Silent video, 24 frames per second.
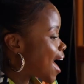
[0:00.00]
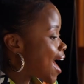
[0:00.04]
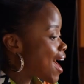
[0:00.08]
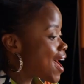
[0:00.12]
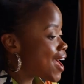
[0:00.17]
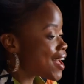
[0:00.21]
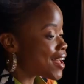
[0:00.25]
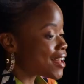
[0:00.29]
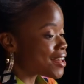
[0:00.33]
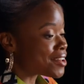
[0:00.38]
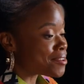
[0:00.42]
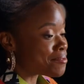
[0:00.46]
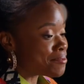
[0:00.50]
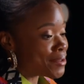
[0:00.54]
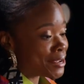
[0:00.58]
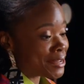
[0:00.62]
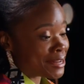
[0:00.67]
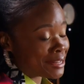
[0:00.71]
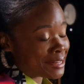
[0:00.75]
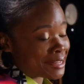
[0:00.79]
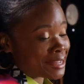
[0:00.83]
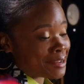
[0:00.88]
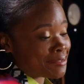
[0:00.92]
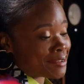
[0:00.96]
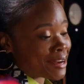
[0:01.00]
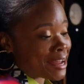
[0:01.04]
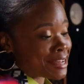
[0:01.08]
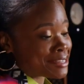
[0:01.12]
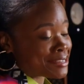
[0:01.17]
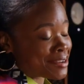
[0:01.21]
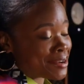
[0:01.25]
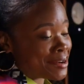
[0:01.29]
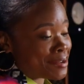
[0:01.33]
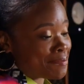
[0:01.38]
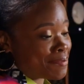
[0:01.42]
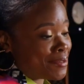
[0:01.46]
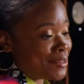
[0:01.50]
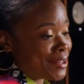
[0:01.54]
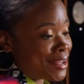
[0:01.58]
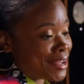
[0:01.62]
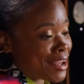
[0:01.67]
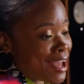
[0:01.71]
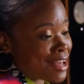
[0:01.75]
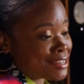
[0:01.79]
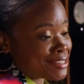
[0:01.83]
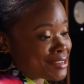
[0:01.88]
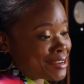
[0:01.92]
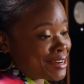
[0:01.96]
I immediately, when I started
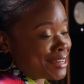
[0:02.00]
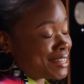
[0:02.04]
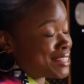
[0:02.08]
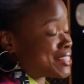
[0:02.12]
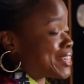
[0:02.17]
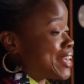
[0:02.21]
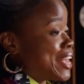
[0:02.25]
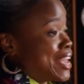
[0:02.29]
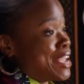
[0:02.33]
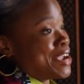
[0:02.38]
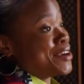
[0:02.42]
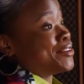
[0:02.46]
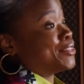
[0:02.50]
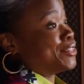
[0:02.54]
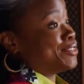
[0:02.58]
playing, I started to hear